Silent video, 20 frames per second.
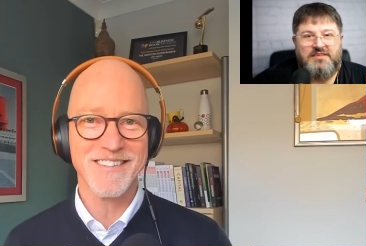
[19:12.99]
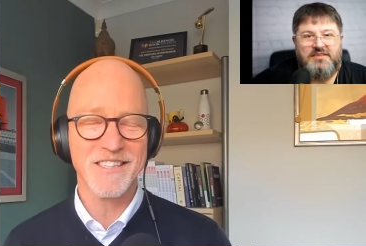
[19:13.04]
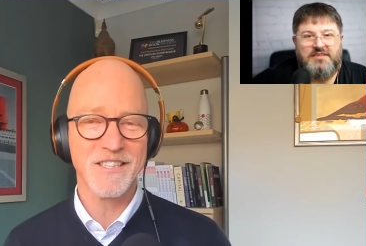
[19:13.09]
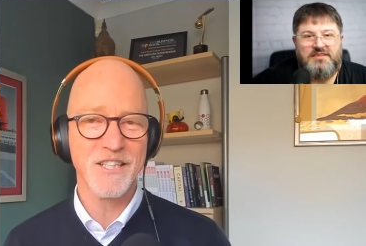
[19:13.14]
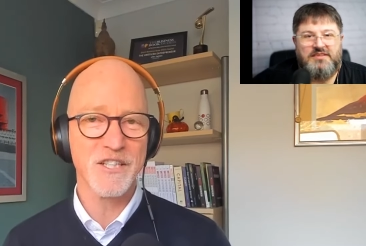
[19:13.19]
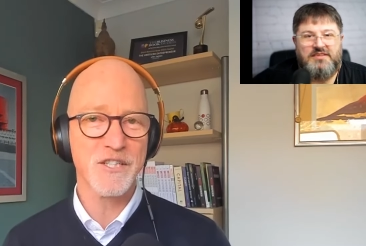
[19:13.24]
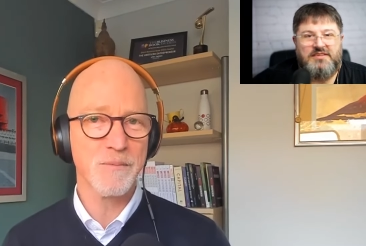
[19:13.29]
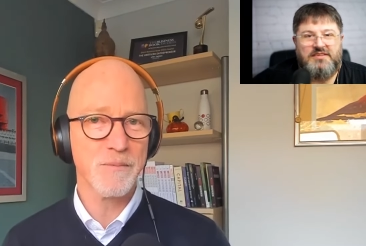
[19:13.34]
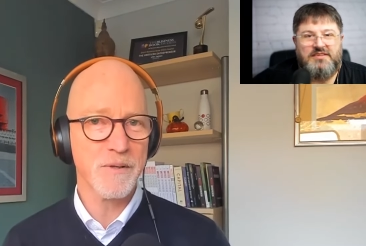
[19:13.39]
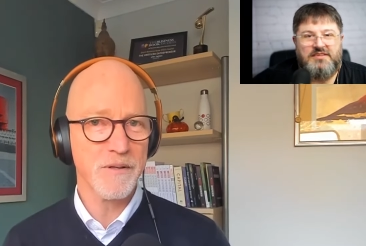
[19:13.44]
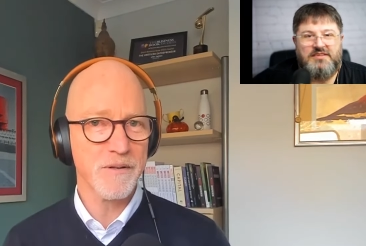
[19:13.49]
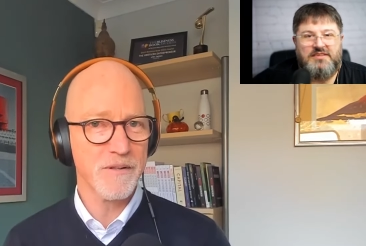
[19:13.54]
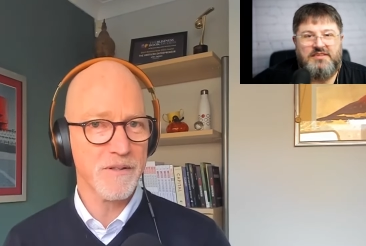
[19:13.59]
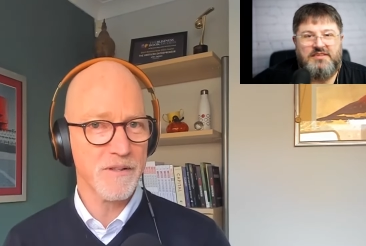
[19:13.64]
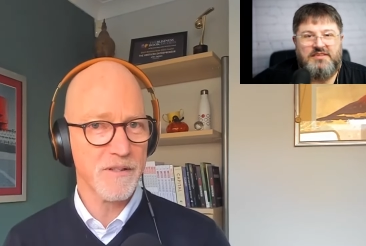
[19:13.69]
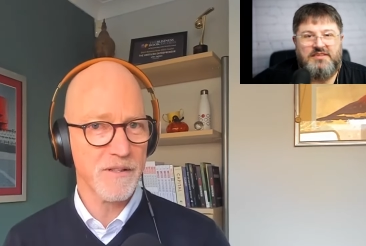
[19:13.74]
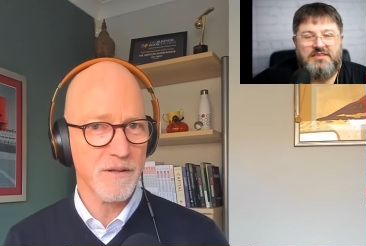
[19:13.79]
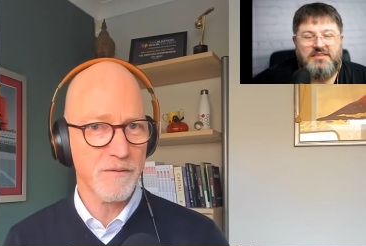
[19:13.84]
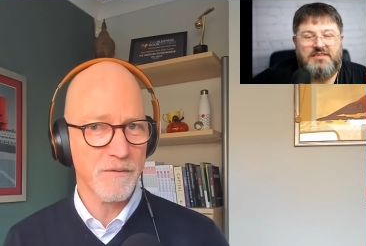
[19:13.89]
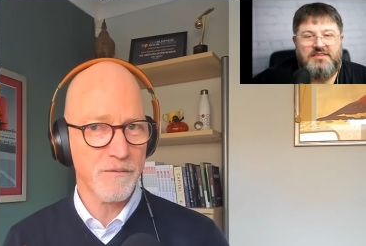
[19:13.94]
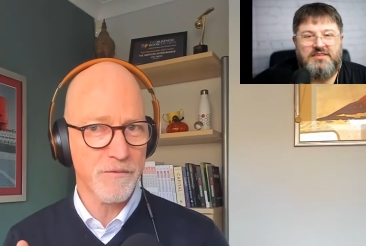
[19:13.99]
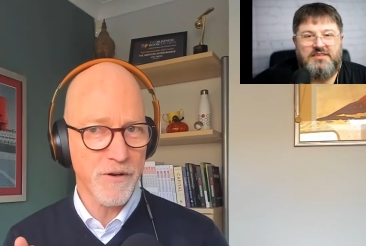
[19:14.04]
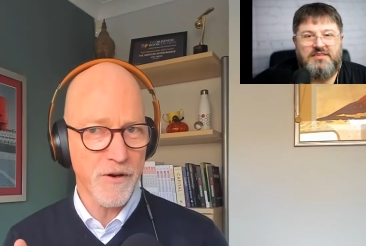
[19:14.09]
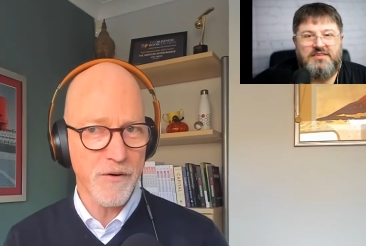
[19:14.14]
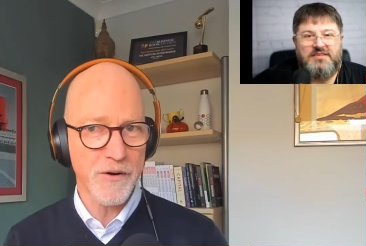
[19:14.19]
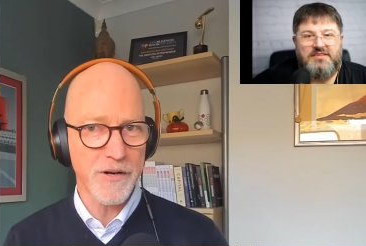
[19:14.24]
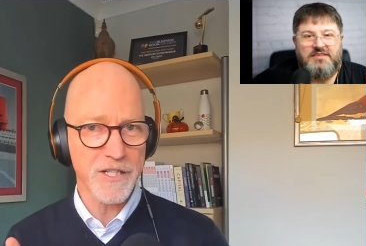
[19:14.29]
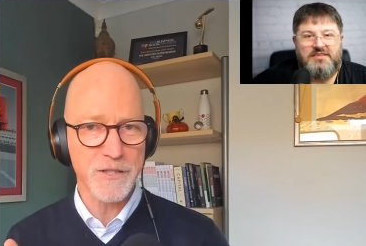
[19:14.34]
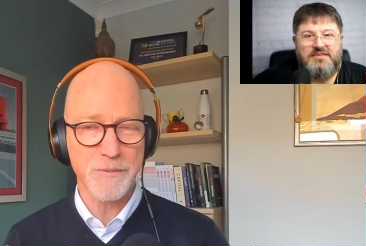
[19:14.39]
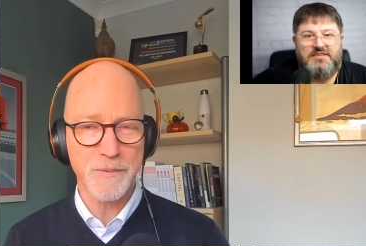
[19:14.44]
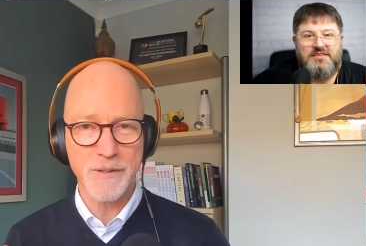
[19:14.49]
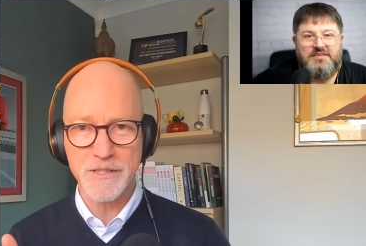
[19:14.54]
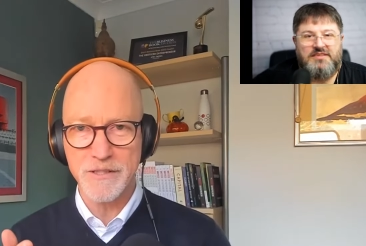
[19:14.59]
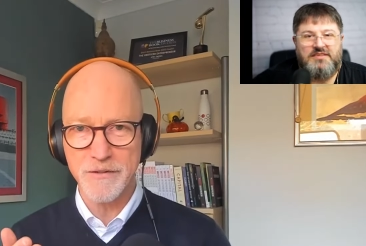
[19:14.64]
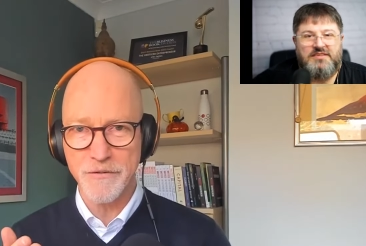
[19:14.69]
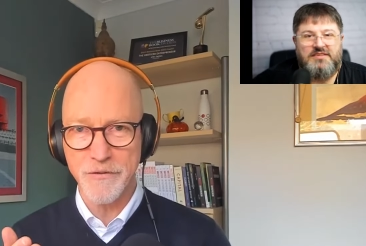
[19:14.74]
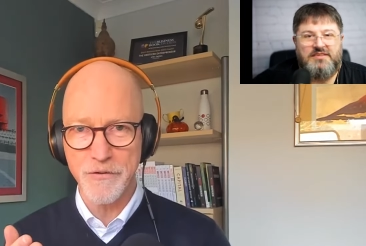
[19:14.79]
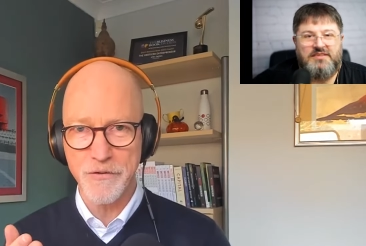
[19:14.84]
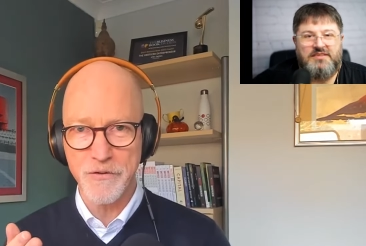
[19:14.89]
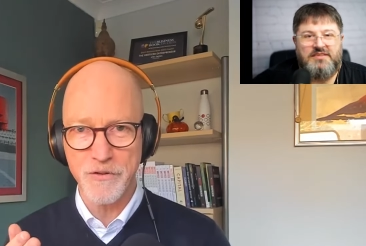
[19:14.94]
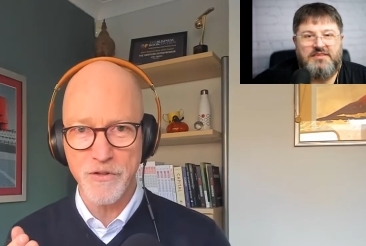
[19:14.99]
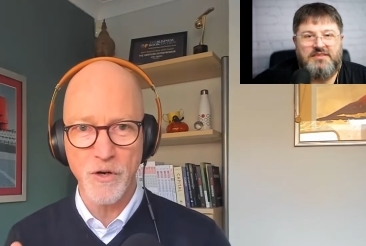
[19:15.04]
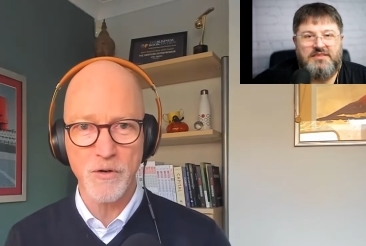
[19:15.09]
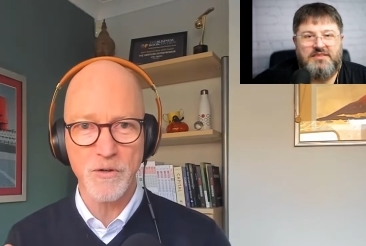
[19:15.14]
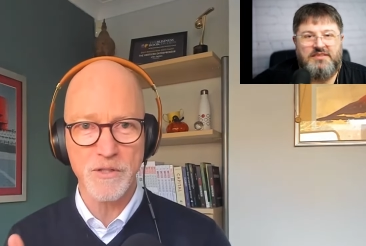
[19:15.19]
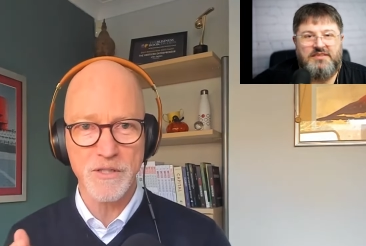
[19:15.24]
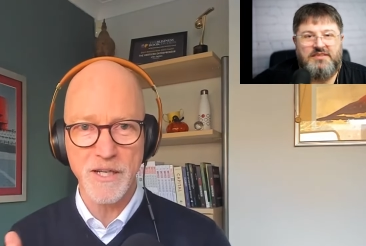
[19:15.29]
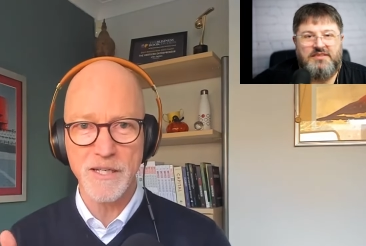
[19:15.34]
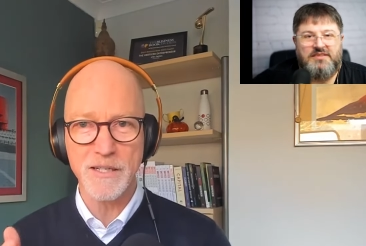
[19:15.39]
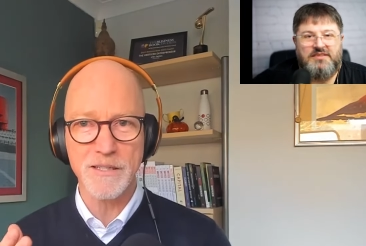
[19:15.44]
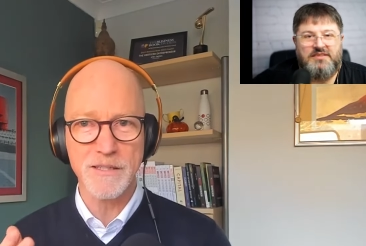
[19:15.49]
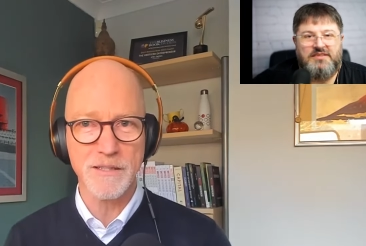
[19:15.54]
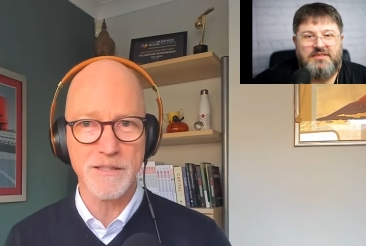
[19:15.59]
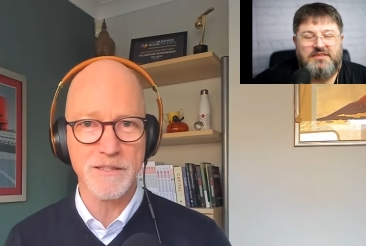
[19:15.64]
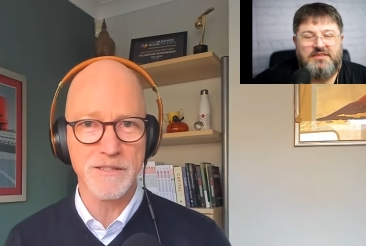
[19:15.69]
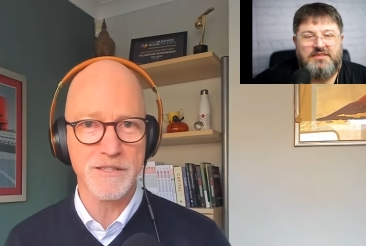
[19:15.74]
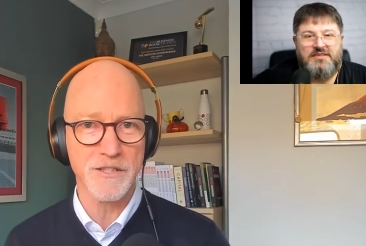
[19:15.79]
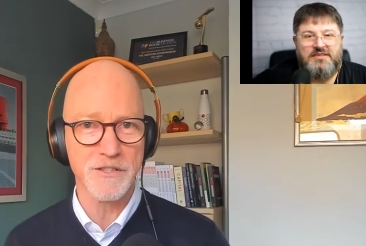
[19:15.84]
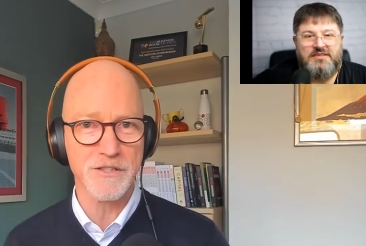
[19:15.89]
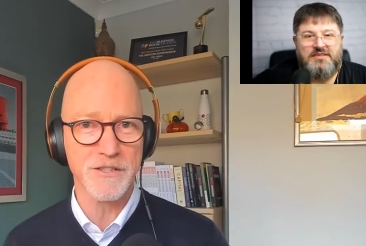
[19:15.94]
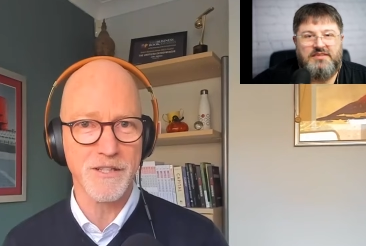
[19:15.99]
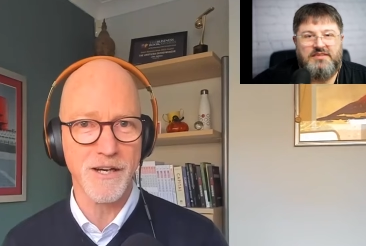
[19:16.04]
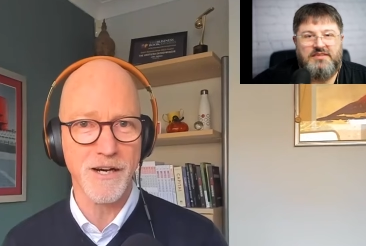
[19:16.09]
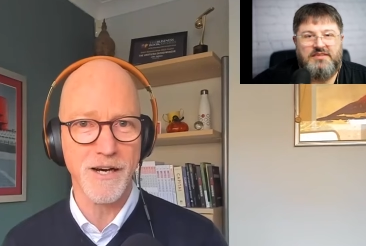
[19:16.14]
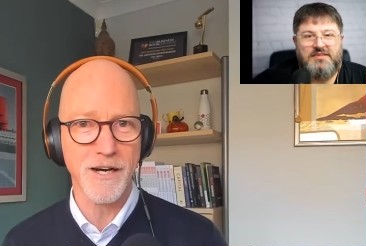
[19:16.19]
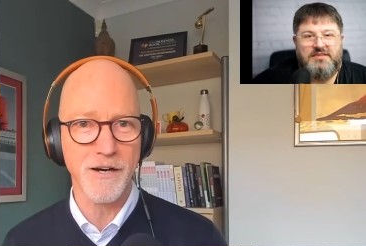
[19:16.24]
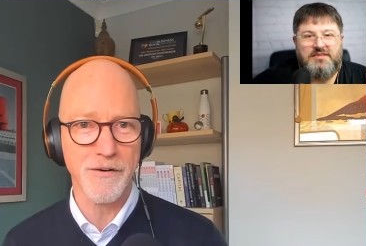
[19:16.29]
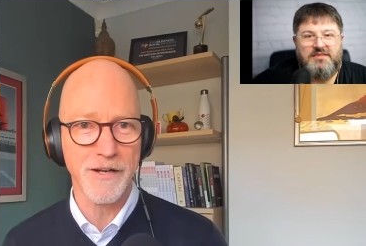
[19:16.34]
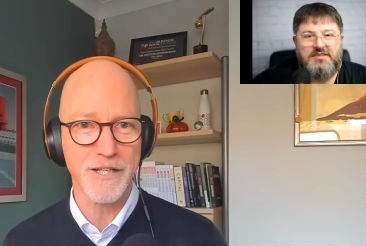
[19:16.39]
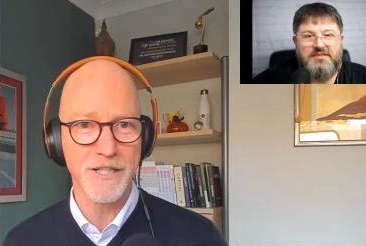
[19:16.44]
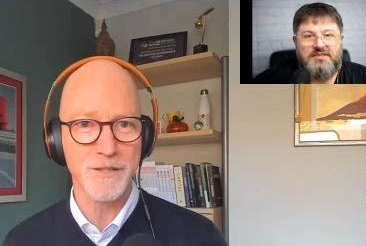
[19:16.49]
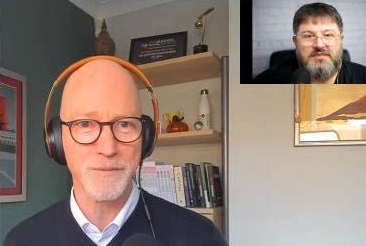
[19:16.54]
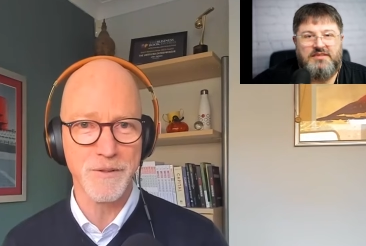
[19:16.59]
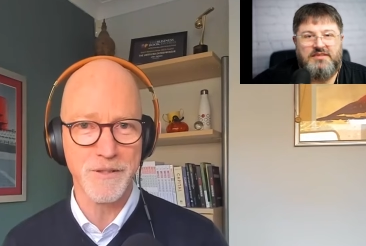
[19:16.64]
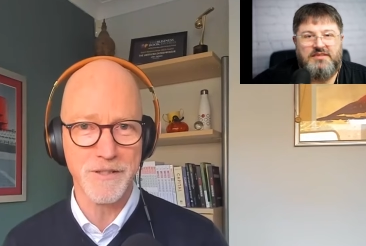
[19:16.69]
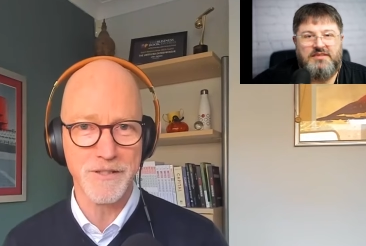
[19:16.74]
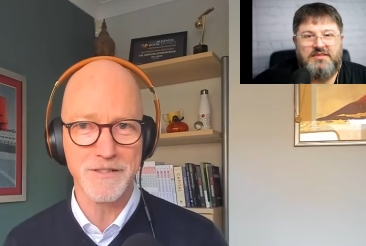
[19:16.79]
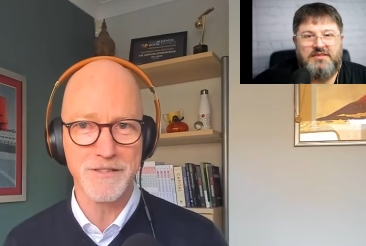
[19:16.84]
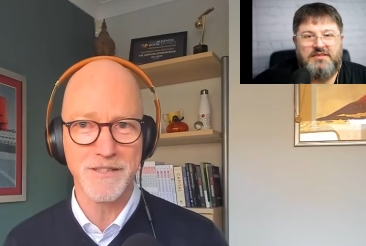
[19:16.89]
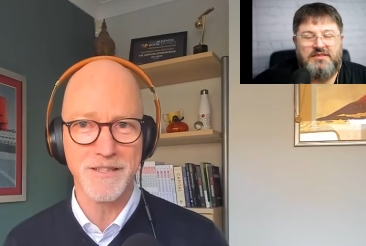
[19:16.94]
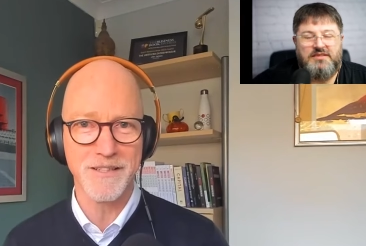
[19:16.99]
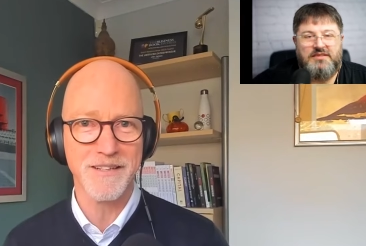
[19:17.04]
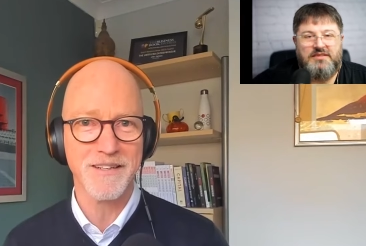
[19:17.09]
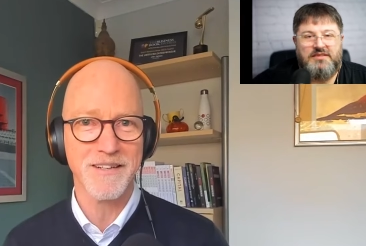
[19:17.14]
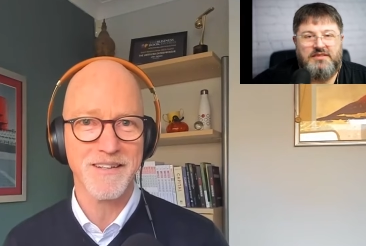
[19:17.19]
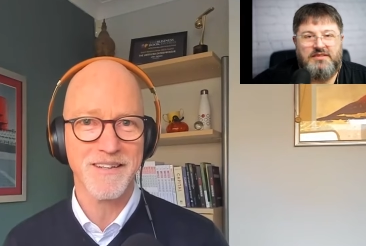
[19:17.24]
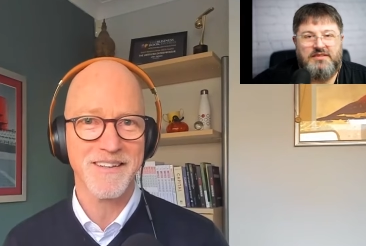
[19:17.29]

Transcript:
Speaker 1: decision, but very expensive if you don't take the decision to hire an expert, isn't it?